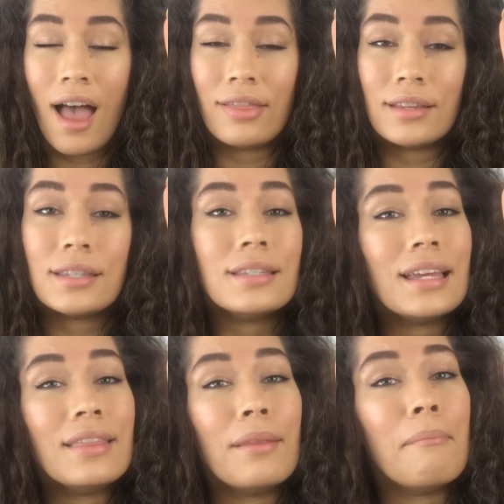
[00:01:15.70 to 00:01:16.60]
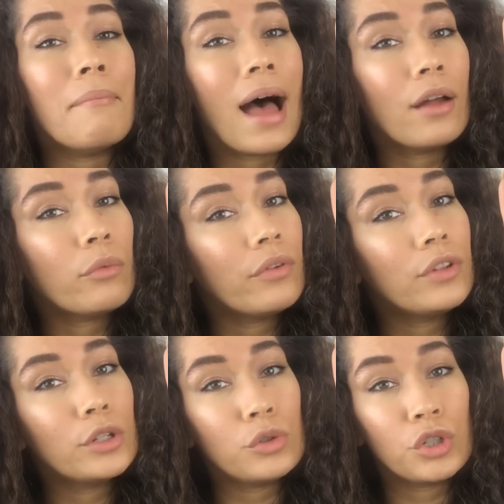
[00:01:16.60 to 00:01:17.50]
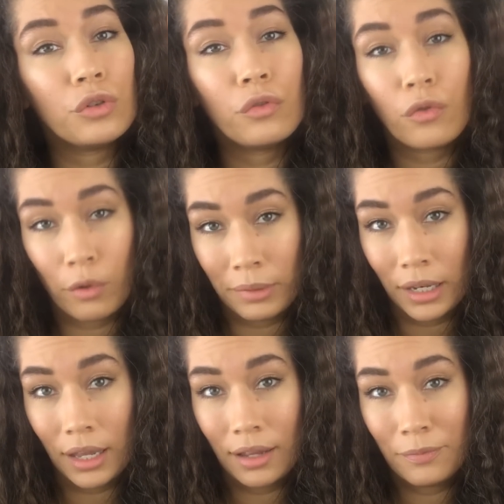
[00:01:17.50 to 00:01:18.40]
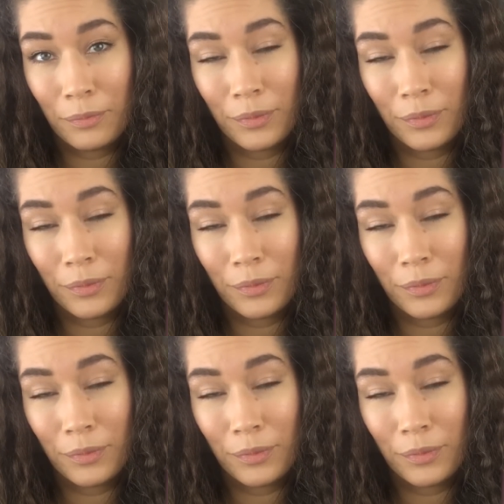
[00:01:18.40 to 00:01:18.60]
and this is in the Matte Revolution formula.